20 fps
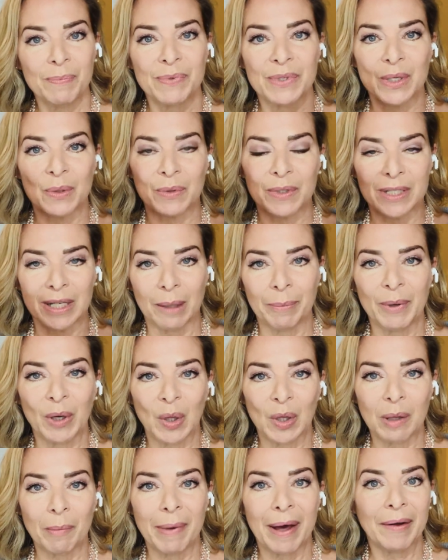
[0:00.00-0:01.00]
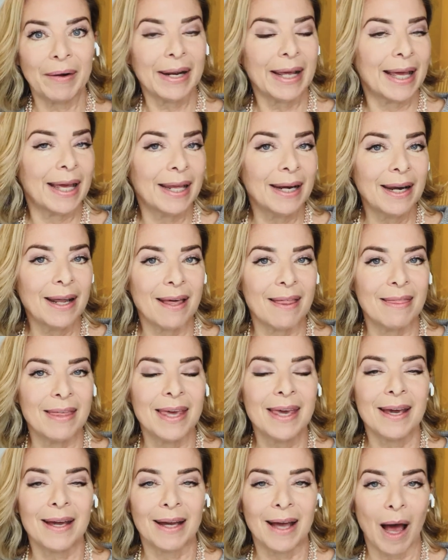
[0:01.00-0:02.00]
So tell me all about it in
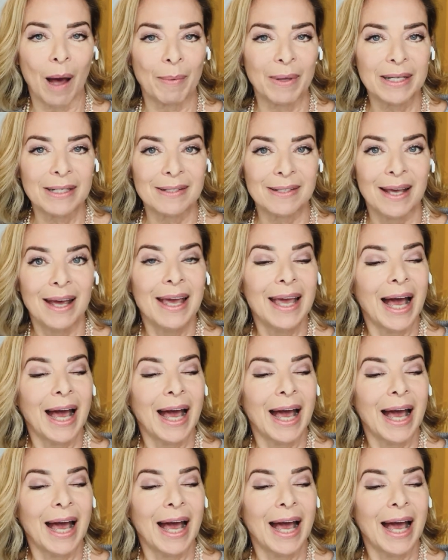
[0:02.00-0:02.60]
the comments.